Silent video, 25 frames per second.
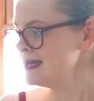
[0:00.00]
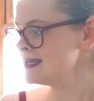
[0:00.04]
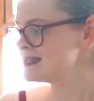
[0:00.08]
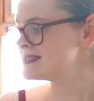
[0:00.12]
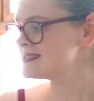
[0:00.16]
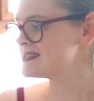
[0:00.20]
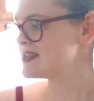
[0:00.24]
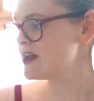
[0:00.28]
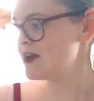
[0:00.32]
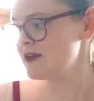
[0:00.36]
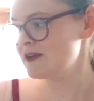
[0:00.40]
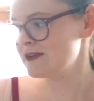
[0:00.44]

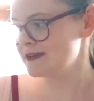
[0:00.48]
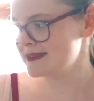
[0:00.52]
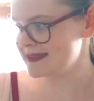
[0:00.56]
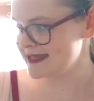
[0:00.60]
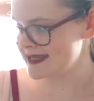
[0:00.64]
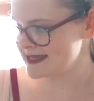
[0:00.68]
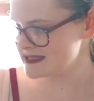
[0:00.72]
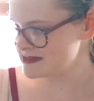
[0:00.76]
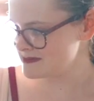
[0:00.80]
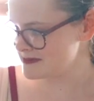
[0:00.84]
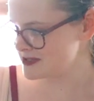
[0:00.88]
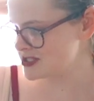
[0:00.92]
So
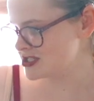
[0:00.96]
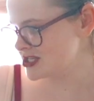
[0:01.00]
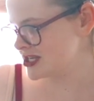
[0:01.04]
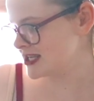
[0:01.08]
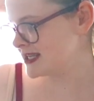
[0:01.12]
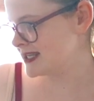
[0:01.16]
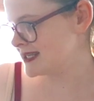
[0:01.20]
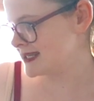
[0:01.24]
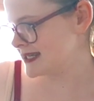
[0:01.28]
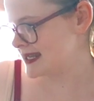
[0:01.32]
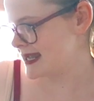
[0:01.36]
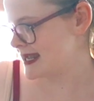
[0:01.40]
this
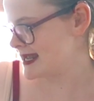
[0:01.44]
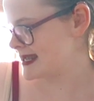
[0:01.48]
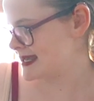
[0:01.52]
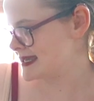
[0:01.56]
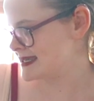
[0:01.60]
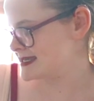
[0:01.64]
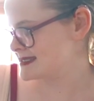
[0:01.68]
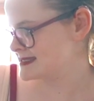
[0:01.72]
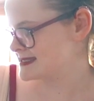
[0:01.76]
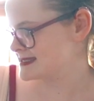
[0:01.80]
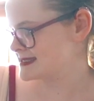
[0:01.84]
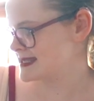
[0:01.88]
machine
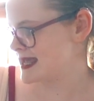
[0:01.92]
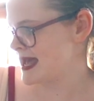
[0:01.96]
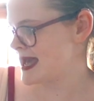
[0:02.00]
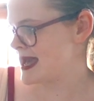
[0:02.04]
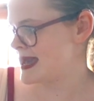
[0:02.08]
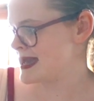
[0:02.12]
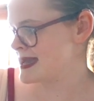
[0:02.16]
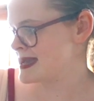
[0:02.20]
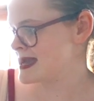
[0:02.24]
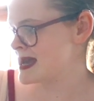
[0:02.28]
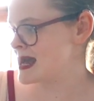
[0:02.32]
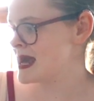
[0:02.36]
is
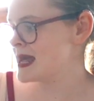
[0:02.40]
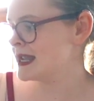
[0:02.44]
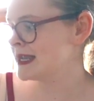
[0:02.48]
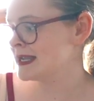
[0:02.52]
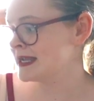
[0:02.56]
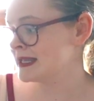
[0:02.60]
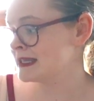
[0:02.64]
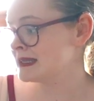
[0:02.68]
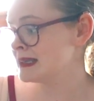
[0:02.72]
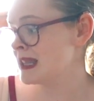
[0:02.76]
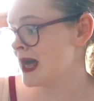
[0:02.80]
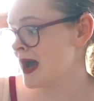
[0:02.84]
an
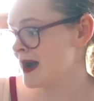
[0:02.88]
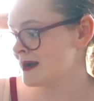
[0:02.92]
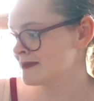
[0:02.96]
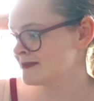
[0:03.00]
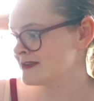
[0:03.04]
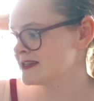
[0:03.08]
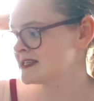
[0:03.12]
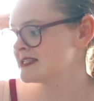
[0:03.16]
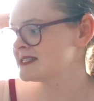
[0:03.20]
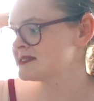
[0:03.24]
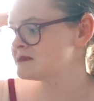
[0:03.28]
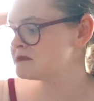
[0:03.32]

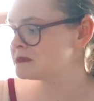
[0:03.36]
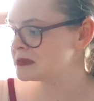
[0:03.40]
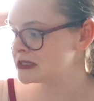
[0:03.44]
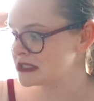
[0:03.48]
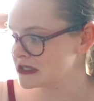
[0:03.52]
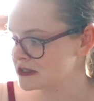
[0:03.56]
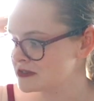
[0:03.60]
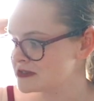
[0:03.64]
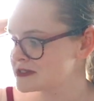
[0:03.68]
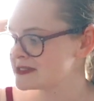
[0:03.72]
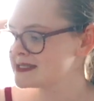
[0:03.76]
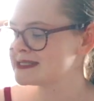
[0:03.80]
Alaris
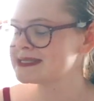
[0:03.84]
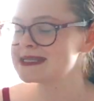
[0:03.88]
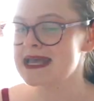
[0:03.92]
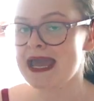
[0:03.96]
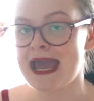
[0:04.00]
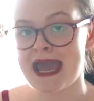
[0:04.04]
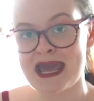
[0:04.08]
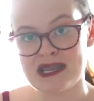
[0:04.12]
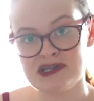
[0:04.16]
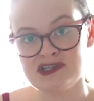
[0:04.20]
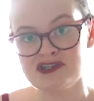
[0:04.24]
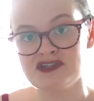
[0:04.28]
Plus
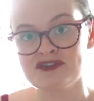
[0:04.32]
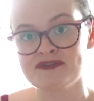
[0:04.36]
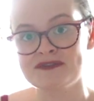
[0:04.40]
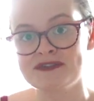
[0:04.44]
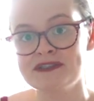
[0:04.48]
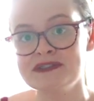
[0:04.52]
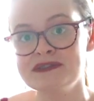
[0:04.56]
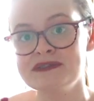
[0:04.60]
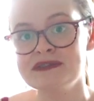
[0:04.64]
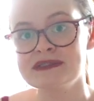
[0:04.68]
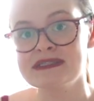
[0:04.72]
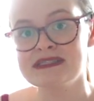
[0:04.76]

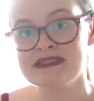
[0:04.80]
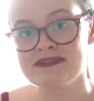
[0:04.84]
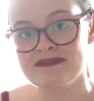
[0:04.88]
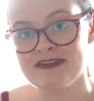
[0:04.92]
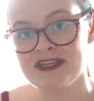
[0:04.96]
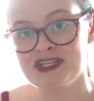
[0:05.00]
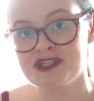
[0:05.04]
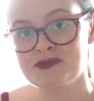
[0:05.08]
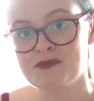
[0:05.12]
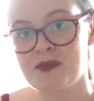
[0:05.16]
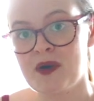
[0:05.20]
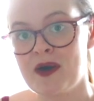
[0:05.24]
enteral
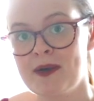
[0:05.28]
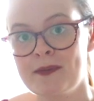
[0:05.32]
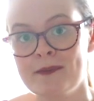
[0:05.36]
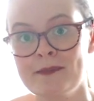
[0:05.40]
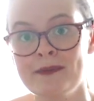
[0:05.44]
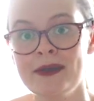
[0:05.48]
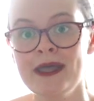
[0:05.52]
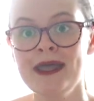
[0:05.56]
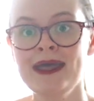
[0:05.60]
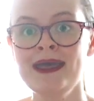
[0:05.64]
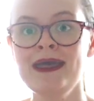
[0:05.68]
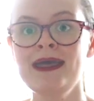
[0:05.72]
syringe
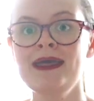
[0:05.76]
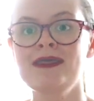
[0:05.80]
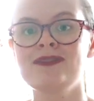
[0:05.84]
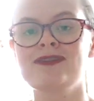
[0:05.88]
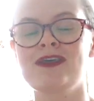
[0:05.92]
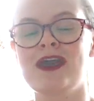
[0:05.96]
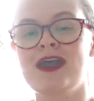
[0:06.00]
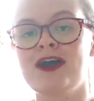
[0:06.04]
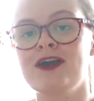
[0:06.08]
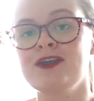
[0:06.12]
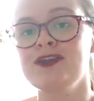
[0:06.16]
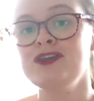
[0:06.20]
pump.
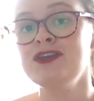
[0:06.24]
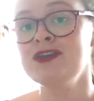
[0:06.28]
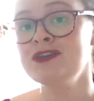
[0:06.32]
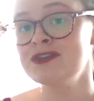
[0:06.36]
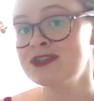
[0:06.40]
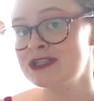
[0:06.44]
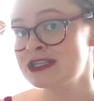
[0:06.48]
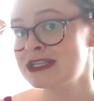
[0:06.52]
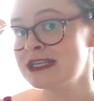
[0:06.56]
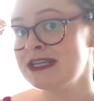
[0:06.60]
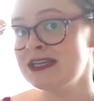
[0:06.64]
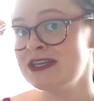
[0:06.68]
They are
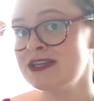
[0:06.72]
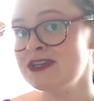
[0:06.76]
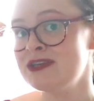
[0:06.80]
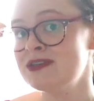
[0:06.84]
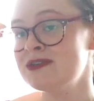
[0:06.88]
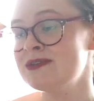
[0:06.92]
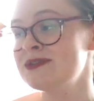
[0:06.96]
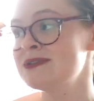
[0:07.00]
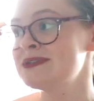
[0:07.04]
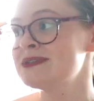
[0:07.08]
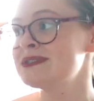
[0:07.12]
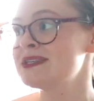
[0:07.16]
usually
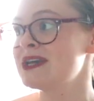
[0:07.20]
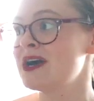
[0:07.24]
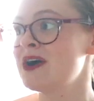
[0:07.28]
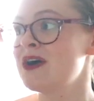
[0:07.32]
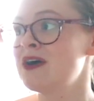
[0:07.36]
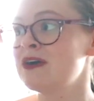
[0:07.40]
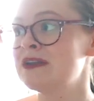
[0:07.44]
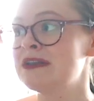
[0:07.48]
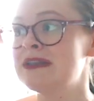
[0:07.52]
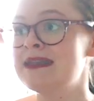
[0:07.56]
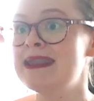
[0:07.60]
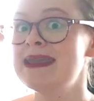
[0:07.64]
used
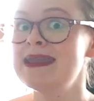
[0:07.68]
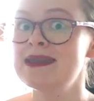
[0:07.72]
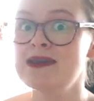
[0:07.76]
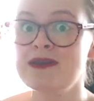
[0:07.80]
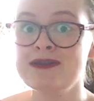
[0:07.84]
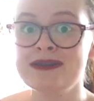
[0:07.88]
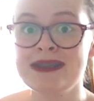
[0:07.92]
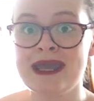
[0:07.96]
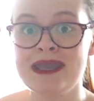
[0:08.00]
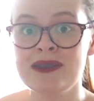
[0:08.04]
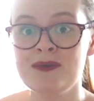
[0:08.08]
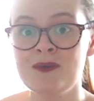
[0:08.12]
on
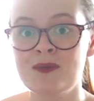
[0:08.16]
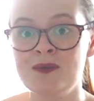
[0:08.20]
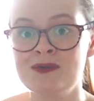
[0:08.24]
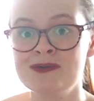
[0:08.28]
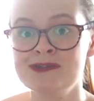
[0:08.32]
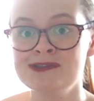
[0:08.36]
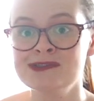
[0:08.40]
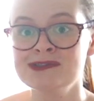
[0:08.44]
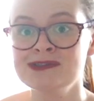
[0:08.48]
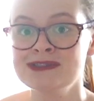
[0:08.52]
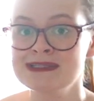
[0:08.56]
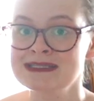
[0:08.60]
neonate
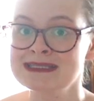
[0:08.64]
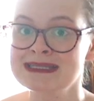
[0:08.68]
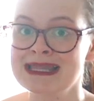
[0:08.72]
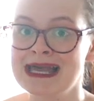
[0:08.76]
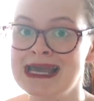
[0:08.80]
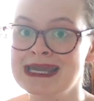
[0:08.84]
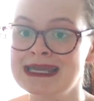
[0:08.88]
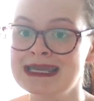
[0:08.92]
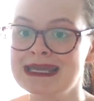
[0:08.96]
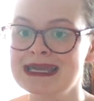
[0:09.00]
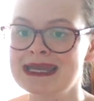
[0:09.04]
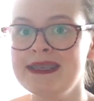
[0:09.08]
wards
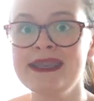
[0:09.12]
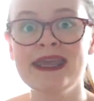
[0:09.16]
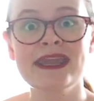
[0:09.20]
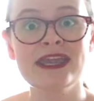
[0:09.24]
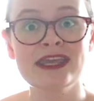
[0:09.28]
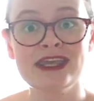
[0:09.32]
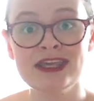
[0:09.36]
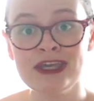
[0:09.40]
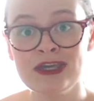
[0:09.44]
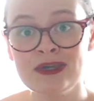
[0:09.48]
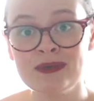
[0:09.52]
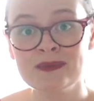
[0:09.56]
like
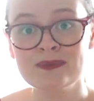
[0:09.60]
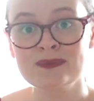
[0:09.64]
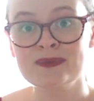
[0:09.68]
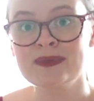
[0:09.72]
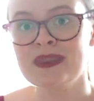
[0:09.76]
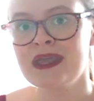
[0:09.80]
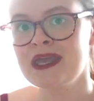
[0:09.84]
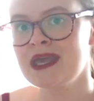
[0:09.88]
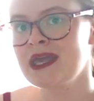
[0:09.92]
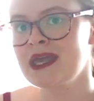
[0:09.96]
NICU